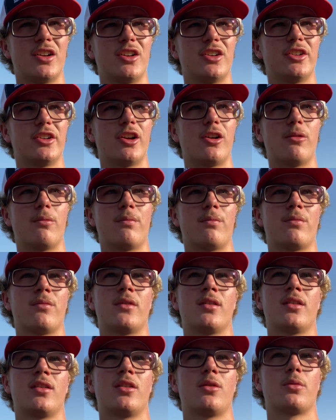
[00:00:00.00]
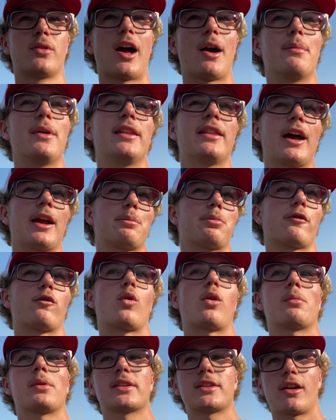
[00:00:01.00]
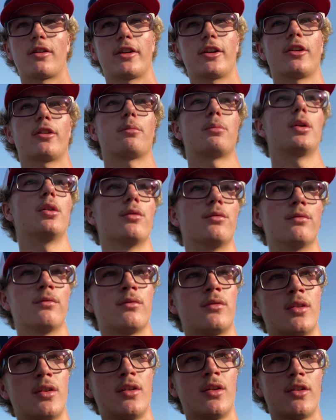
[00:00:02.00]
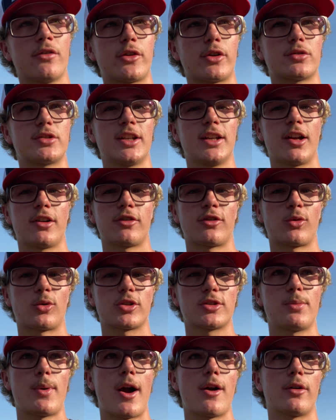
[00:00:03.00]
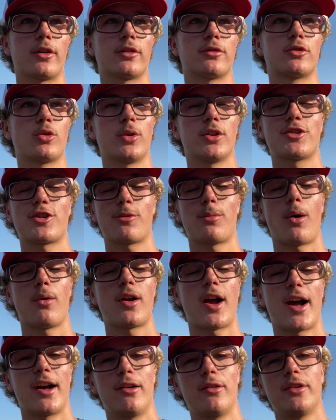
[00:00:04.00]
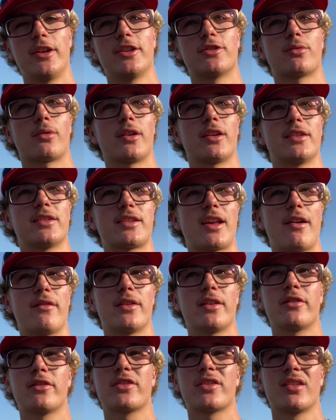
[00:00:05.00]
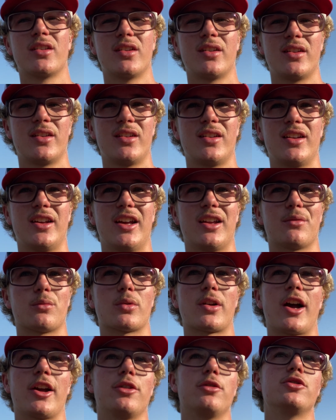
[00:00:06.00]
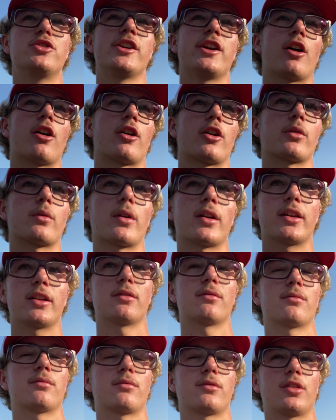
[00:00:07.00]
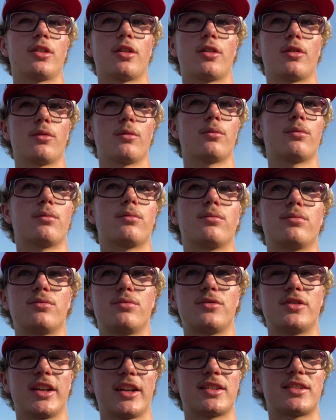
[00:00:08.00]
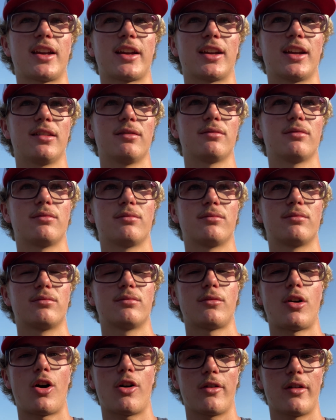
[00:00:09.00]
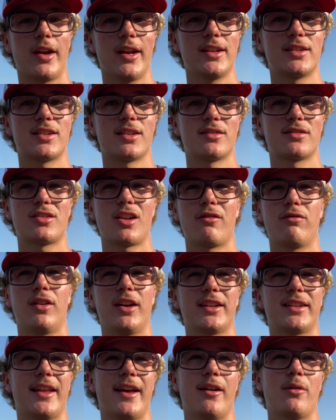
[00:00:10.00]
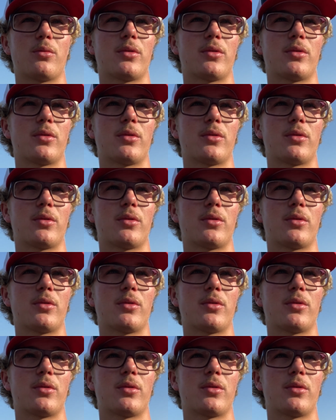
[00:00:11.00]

You know, we're not Midnight Performance out here building 1,300 horsepower twin turbo Coyotes running 7s, and we're not UGR running, you know, 6-second R8s and stuff like that.